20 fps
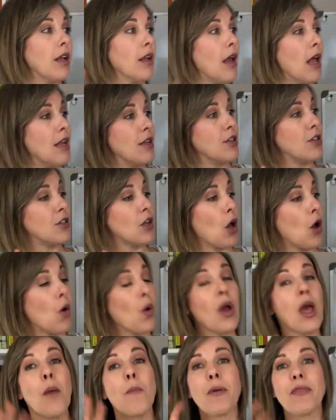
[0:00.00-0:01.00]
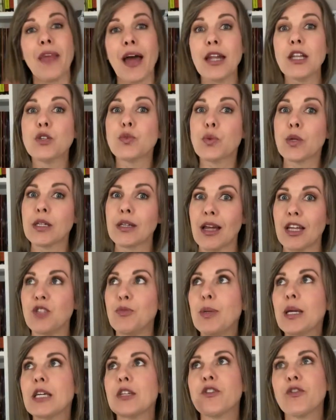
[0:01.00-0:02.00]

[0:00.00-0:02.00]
And so, but that is really nice because